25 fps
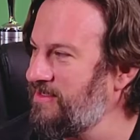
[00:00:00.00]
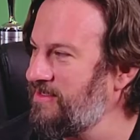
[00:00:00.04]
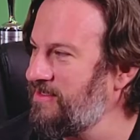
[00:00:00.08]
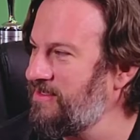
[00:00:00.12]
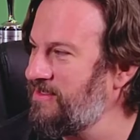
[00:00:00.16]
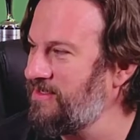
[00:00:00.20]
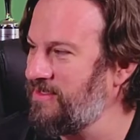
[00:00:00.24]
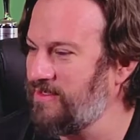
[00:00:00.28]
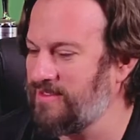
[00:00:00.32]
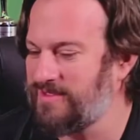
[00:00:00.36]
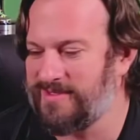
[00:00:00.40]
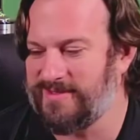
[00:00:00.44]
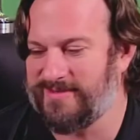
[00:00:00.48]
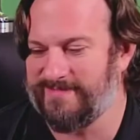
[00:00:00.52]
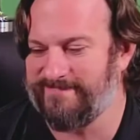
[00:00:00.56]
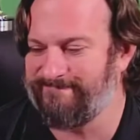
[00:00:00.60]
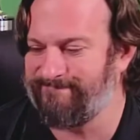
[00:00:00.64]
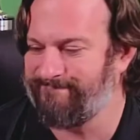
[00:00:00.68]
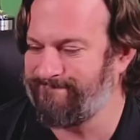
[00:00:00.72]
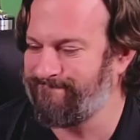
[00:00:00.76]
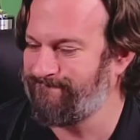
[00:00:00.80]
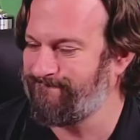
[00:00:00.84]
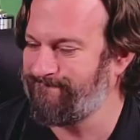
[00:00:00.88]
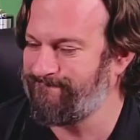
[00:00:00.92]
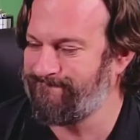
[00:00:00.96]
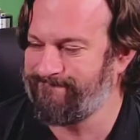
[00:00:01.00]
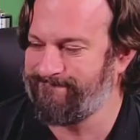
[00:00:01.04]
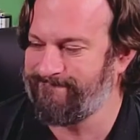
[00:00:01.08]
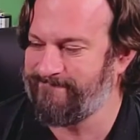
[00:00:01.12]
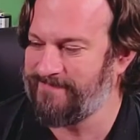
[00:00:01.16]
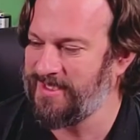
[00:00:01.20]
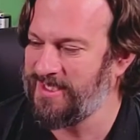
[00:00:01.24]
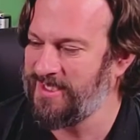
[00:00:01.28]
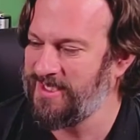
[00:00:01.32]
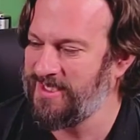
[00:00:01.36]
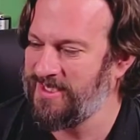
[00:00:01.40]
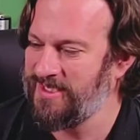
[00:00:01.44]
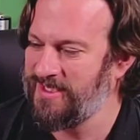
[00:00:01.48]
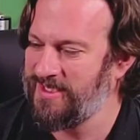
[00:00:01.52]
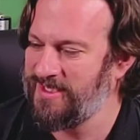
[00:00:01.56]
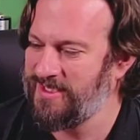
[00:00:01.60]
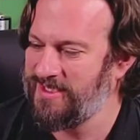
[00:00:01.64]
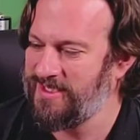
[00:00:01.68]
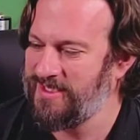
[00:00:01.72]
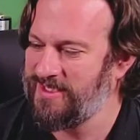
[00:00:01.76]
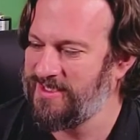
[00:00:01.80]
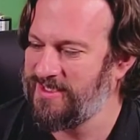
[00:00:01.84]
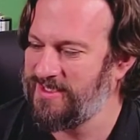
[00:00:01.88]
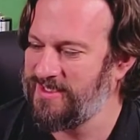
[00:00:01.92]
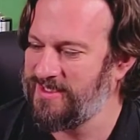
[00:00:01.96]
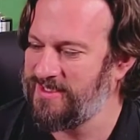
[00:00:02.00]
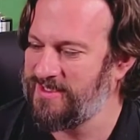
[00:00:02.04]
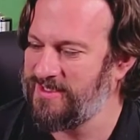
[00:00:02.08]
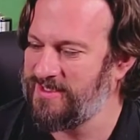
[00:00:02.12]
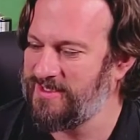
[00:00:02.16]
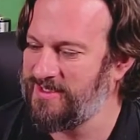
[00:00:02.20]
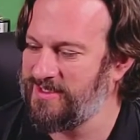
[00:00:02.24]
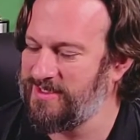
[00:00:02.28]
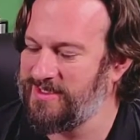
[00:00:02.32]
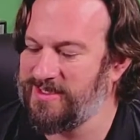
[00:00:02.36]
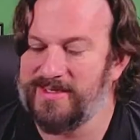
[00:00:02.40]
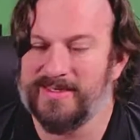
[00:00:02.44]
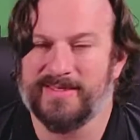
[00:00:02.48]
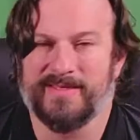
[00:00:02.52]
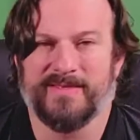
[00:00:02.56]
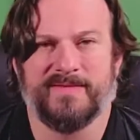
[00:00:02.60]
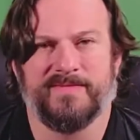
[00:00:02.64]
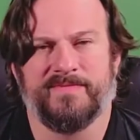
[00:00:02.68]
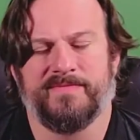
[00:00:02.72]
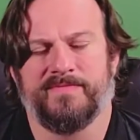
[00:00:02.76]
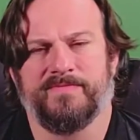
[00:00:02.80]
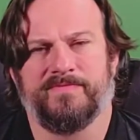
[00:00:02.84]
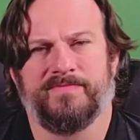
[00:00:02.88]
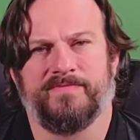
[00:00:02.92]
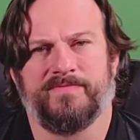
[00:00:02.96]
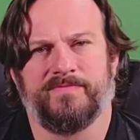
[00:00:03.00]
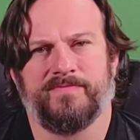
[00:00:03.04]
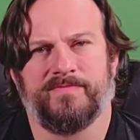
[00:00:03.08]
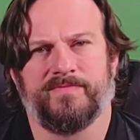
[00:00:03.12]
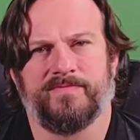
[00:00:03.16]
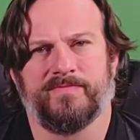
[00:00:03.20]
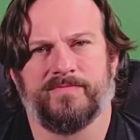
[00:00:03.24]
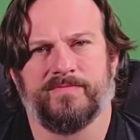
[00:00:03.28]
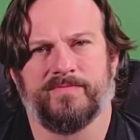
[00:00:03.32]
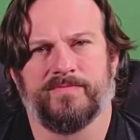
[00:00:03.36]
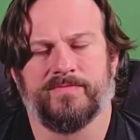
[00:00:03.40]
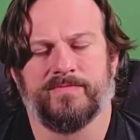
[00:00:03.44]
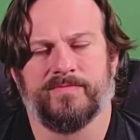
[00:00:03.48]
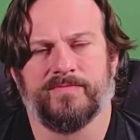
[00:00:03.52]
No words are spoken by the person on screen.